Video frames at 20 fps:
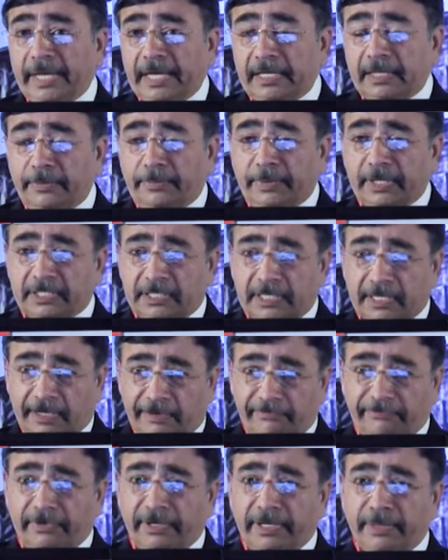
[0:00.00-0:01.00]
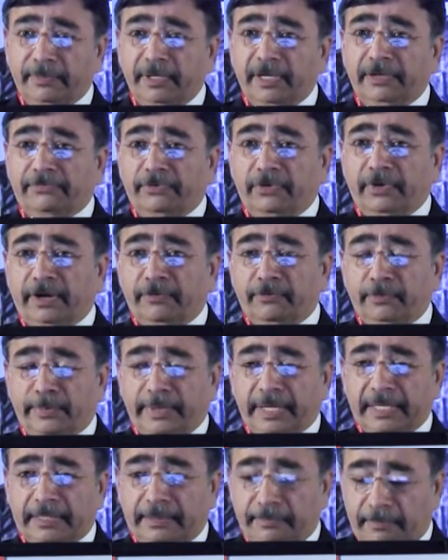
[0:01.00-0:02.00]
make the patient comfortable if you have
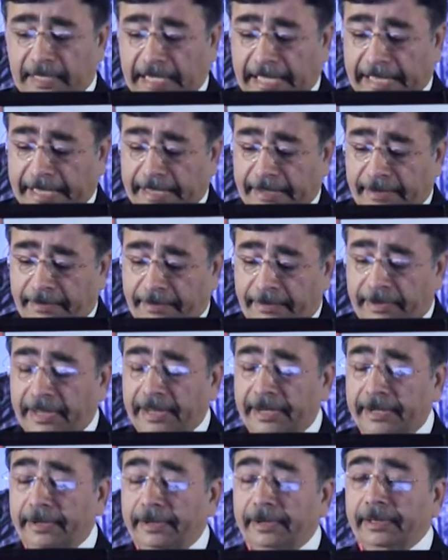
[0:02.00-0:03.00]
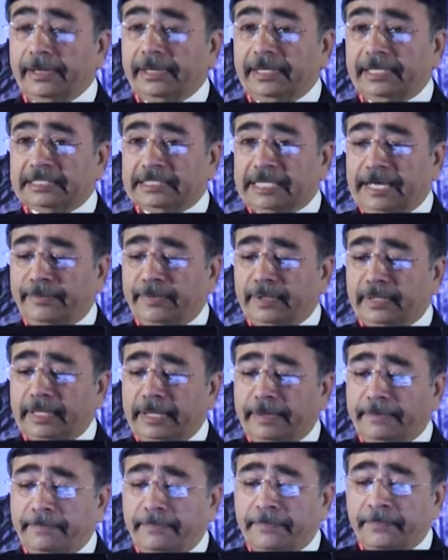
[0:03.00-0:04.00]
to make them lie and
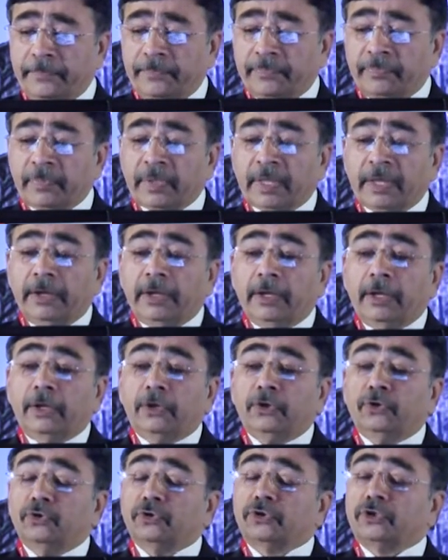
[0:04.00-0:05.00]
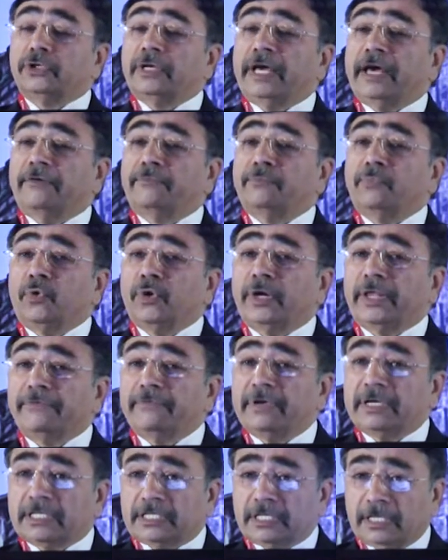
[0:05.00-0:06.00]
examine them. You should have
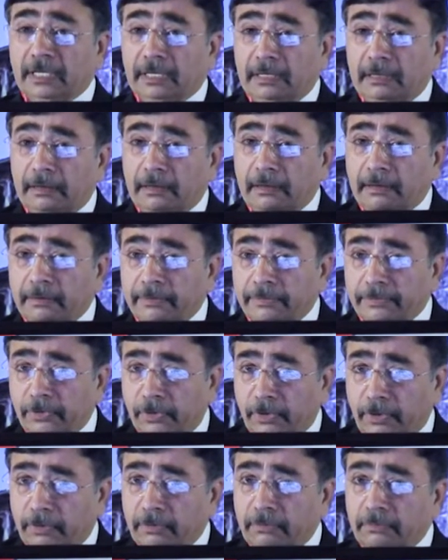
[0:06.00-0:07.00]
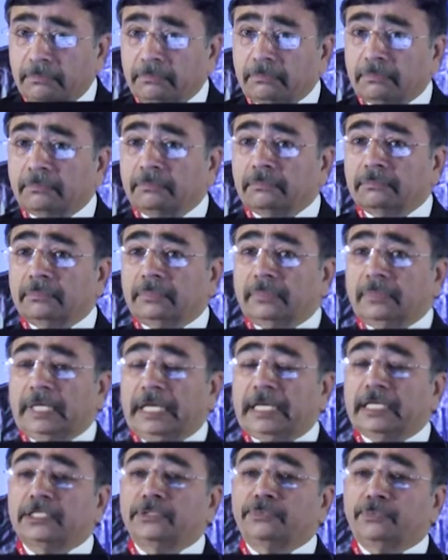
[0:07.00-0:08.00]
motivational,
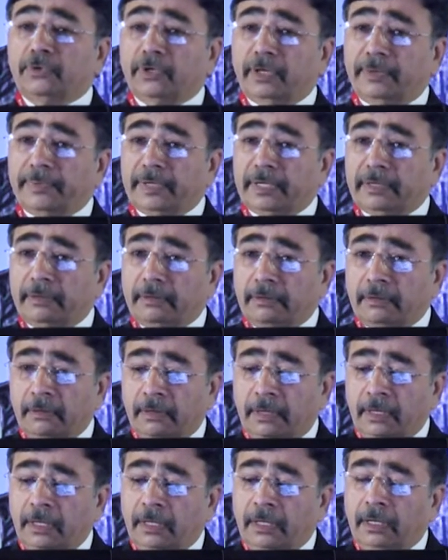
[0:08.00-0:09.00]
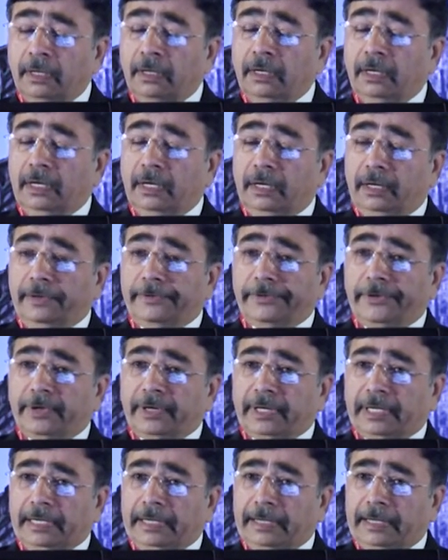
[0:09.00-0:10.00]
things put up in
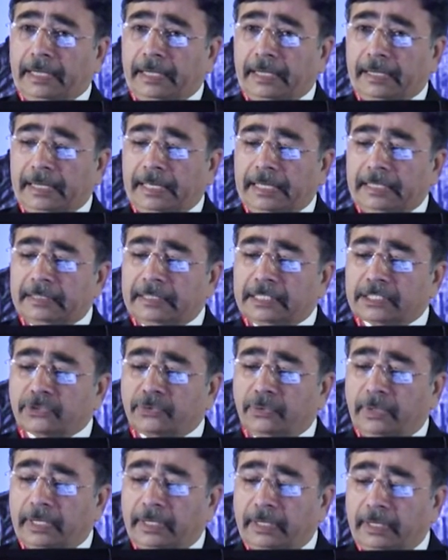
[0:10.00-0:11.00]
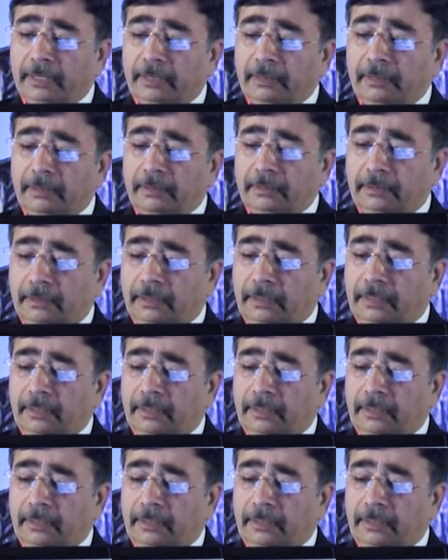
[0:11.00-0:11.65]
your clinic, like this one,